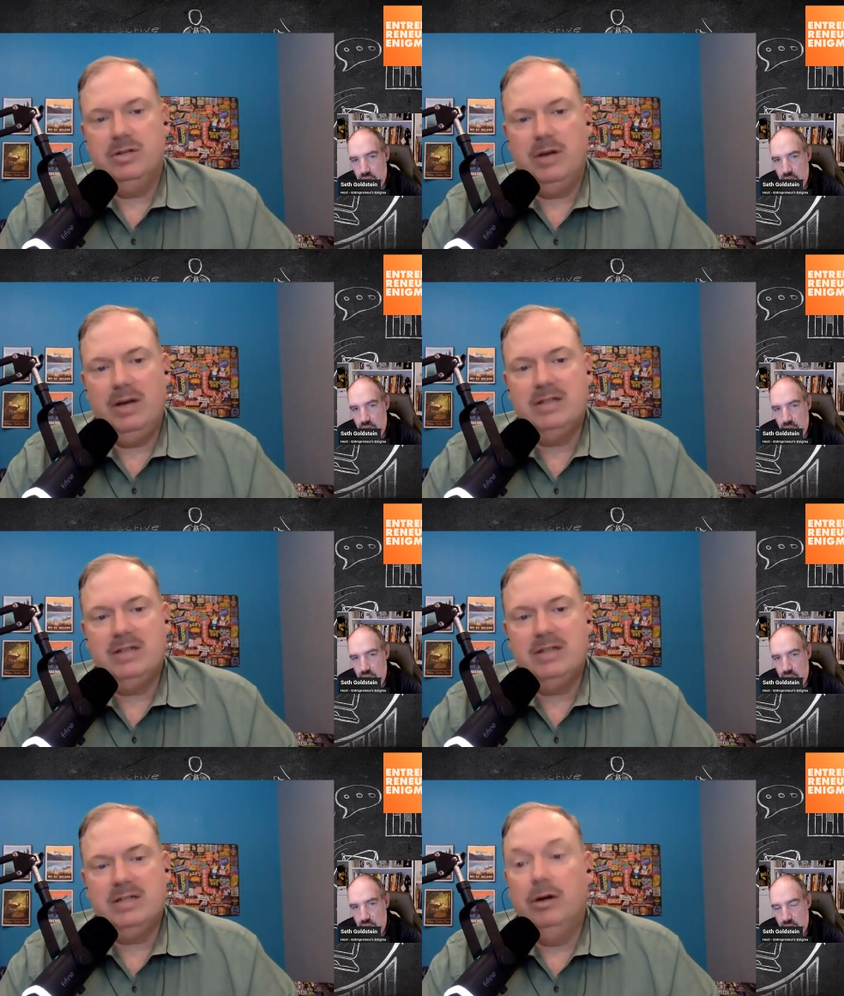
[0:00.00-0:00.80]
Speaker 1: you know, S
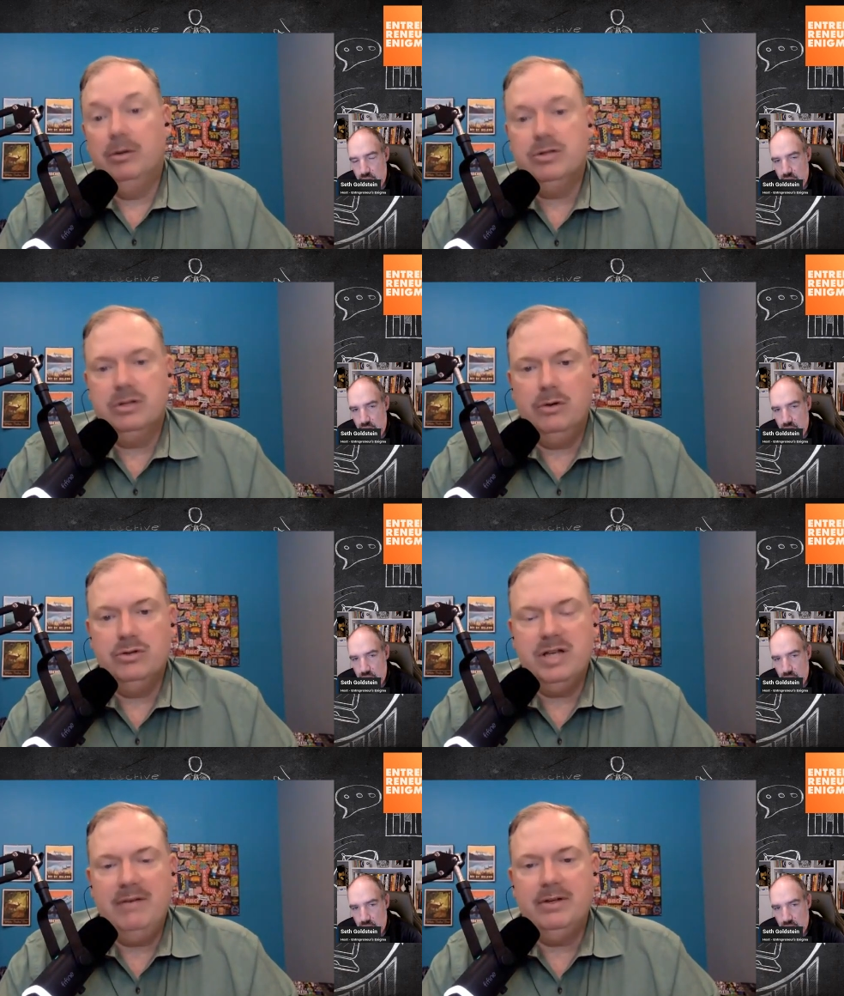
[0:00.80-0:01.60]
E O, and it was
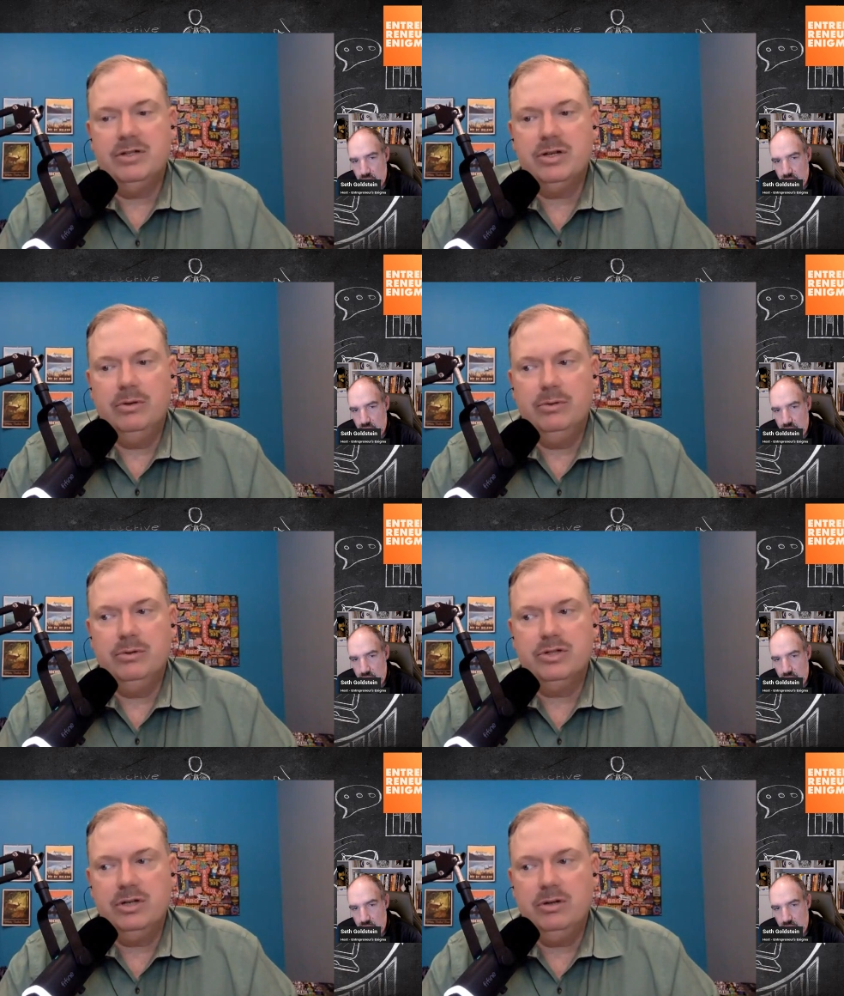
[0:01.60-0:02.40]
oh seven. So it
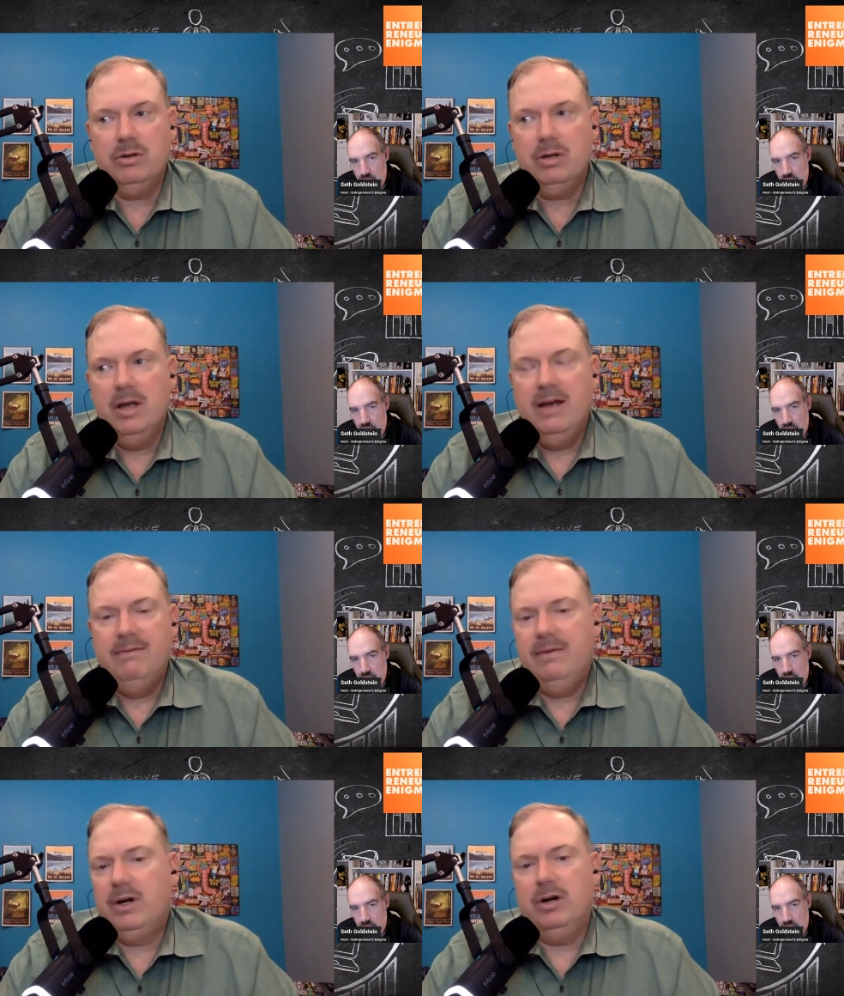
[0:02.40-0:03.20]
was still
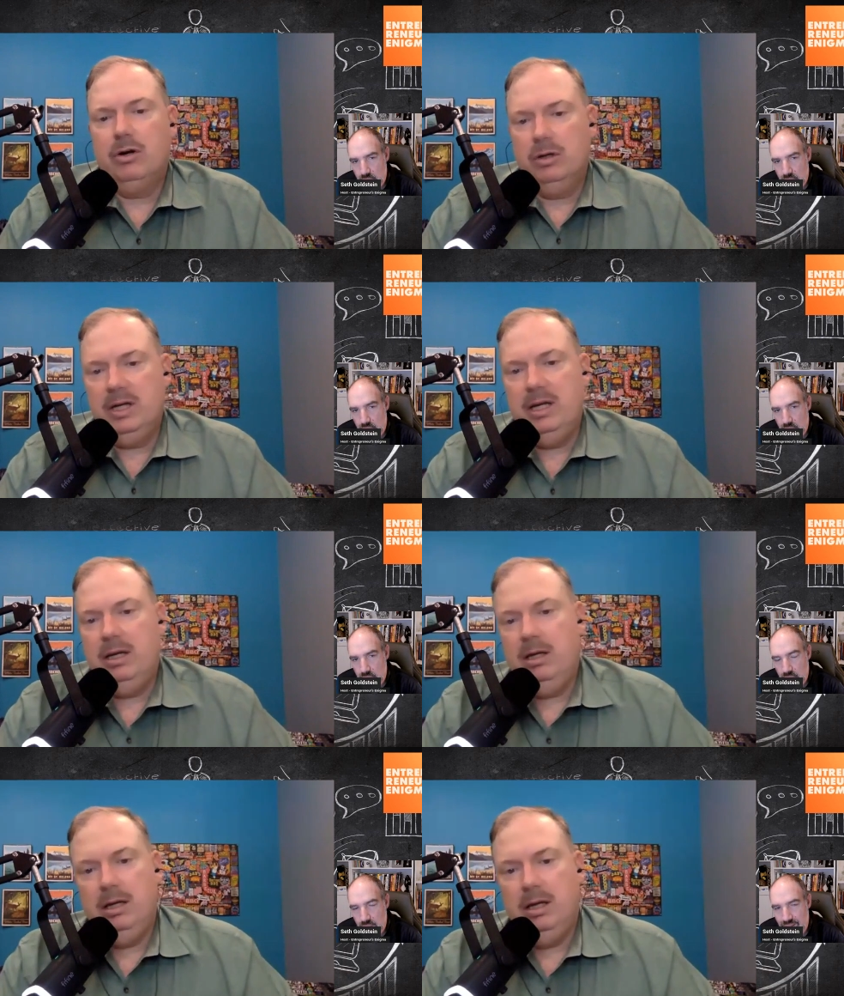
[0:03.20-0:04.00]
very
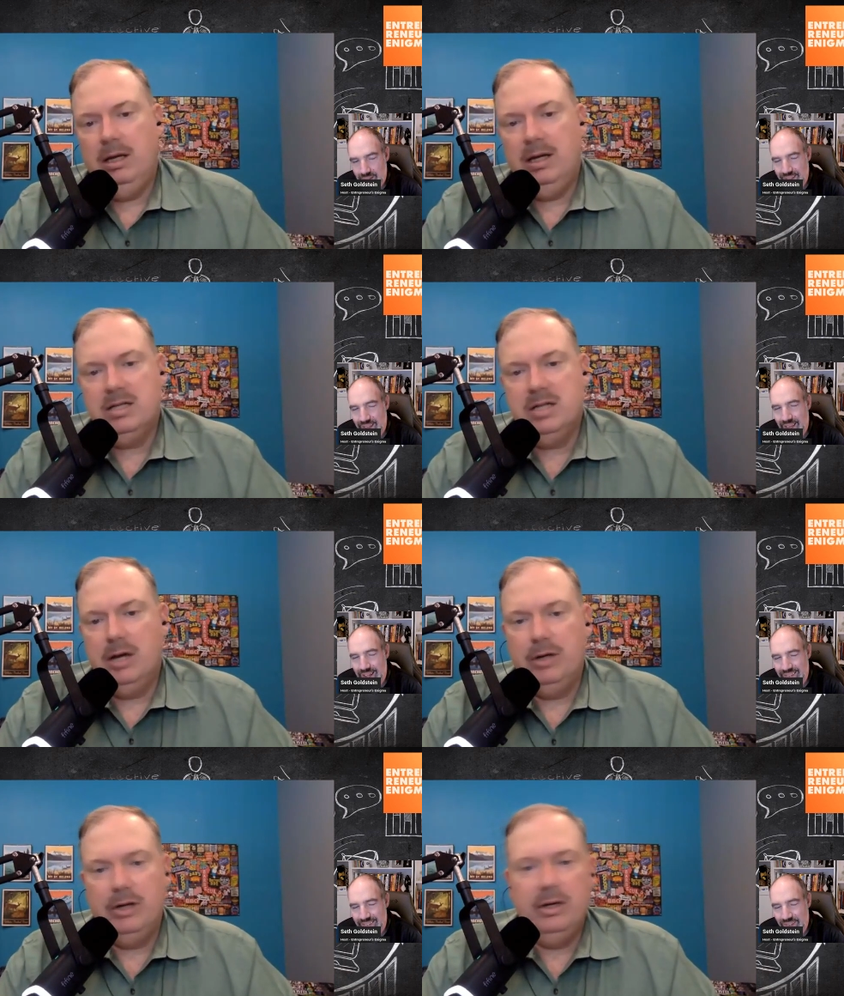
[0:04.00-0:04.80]
early
Speaker 2: in S E O.
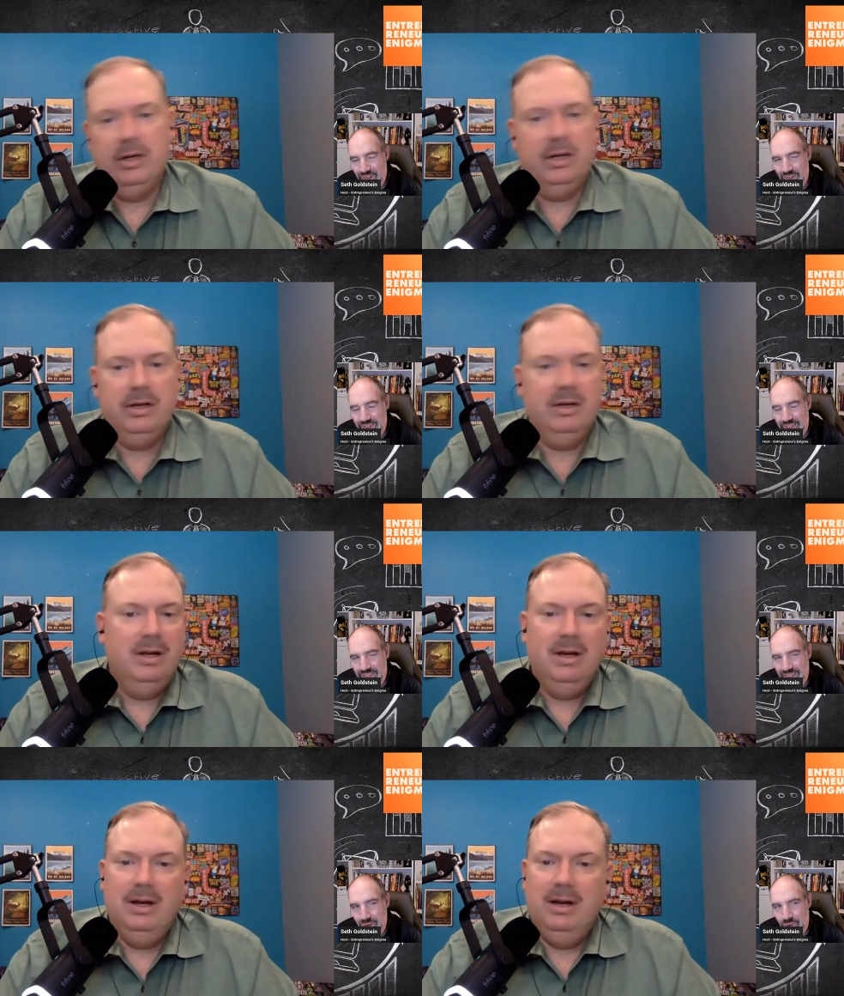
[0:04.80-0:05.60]
Yeah, that's you, you, you,
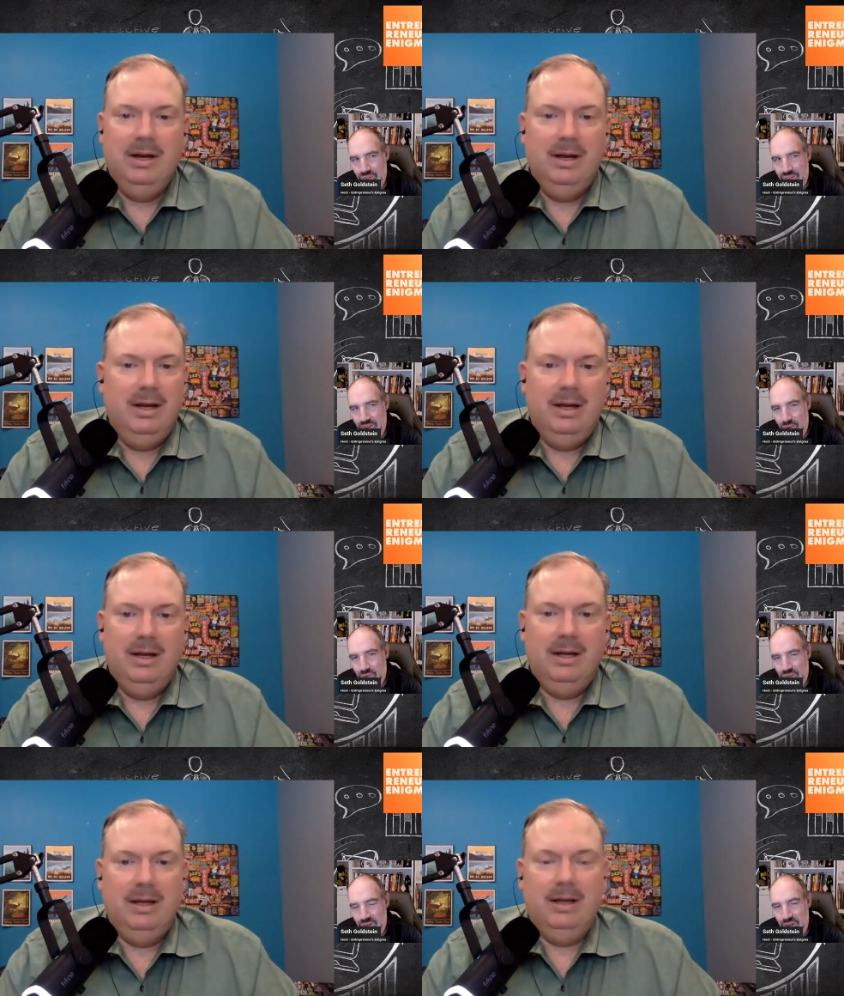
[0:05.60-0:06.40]
the old, the
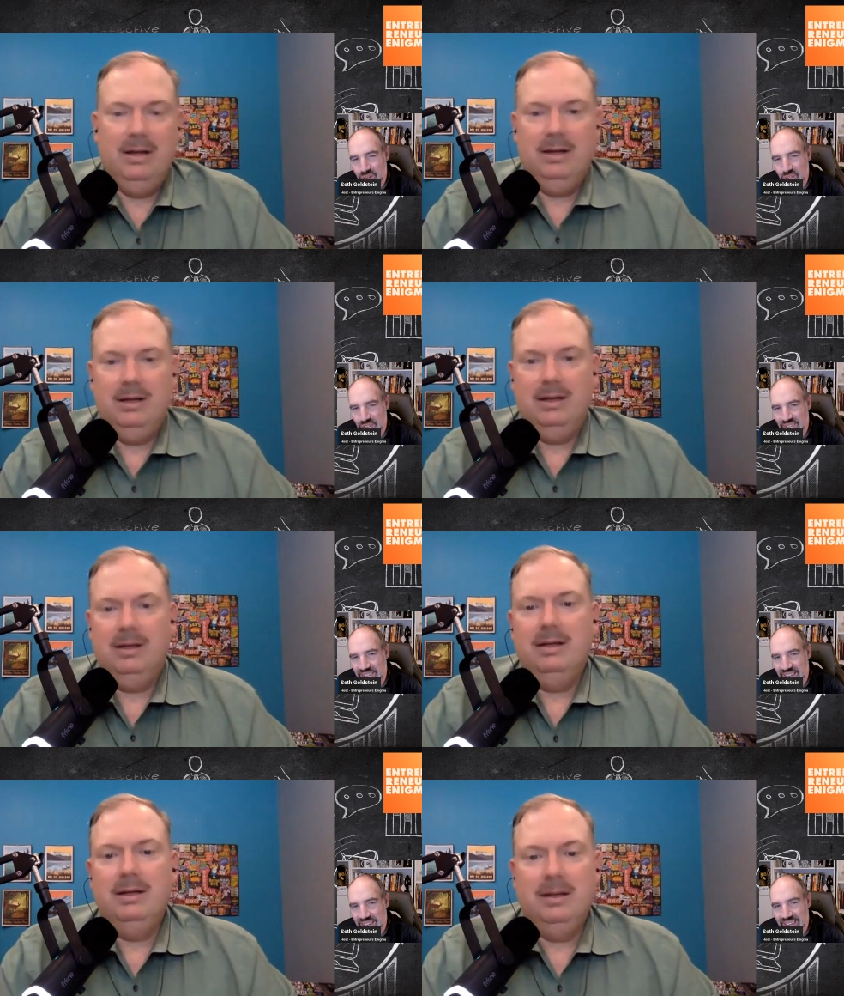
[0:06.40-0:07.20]
old, you're an O
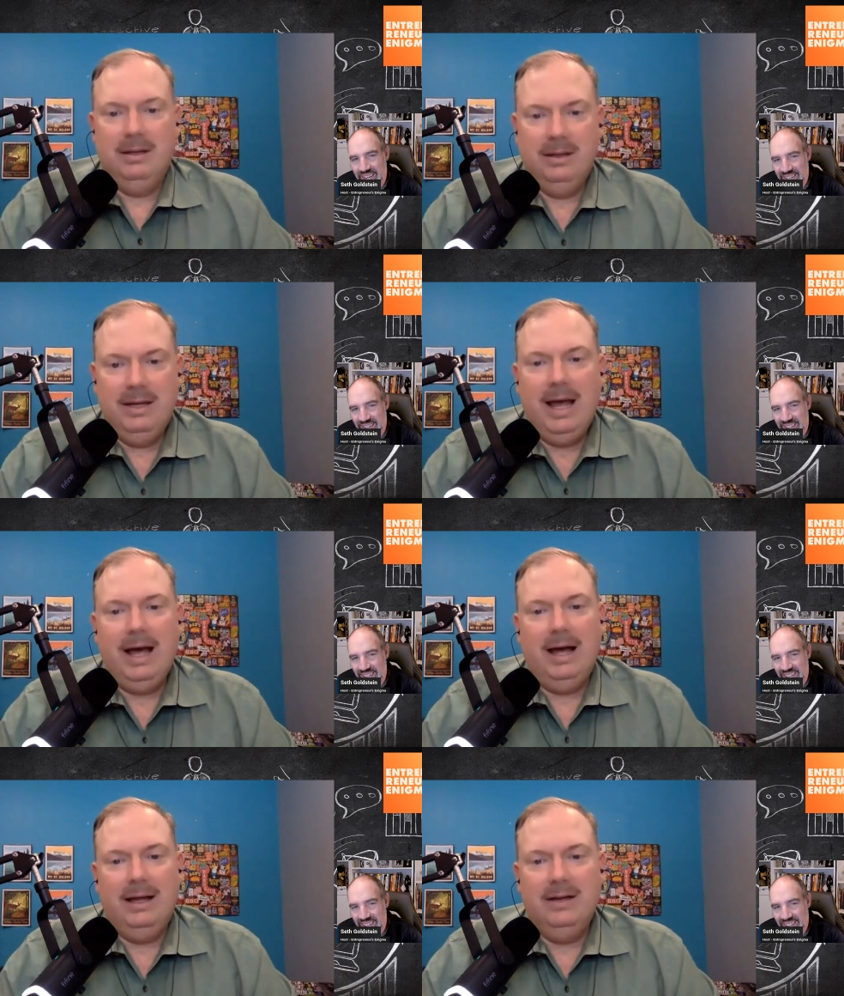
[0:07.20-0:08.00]
G. Yeah.
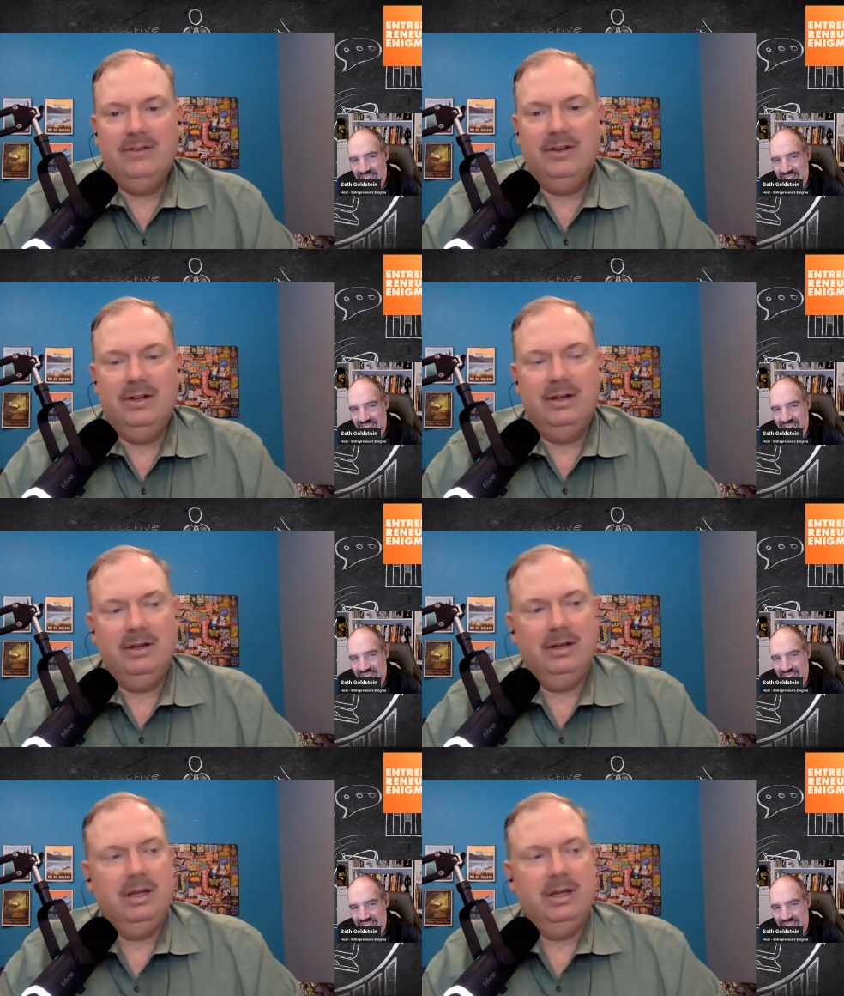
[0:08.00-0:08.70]
Speaker 1: Yeah. It's a,